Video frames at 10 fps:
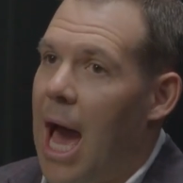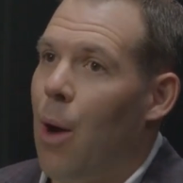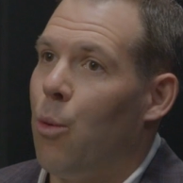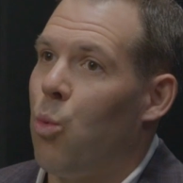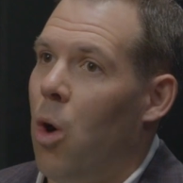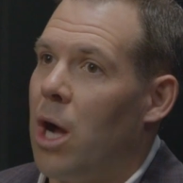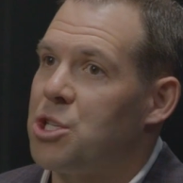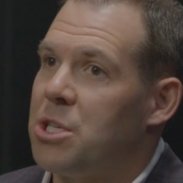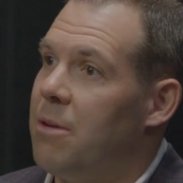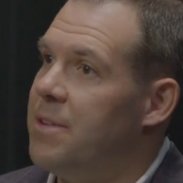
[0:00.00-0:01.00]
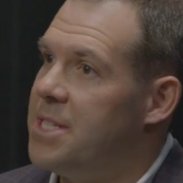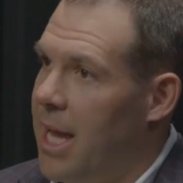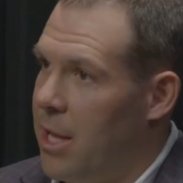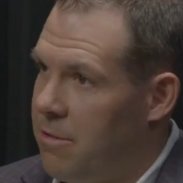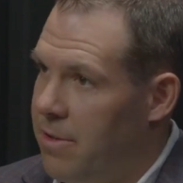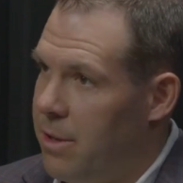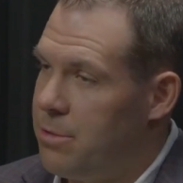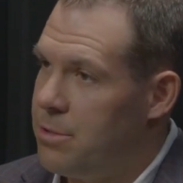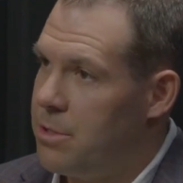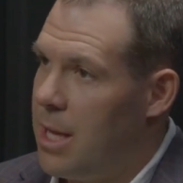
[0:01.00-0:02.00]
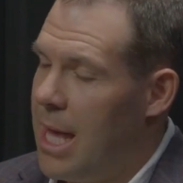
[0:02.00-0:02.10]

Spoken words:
I would watch some of his interviews,